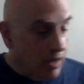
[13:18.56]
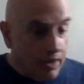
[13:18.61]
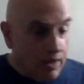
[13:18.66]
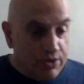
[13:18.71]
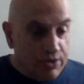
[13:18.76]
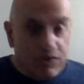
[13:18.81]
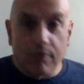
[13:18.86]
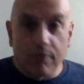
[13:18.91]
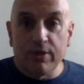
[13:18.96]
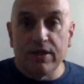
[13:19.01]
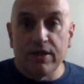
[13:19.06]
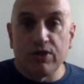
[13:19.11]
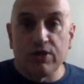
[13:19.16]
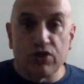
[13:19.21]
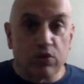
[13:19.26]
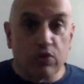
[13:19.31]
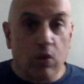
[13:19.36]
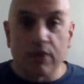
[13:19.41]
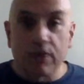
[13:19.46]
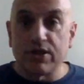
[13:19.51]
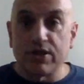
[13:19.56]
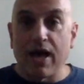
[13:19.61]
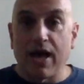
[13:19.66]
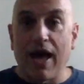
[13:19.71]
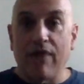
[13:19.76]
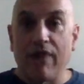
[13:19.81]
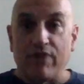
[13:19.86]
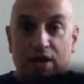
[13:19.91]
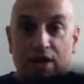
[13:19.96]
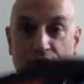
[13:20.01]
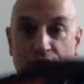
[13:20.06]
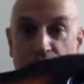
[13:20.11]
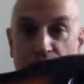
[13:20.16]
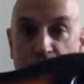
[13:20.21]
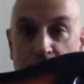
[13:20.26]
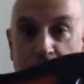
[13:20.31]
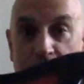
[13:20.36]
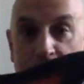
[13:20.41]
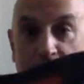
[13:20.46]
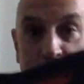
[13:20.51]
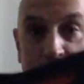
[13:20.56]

someone that just wants to have an extra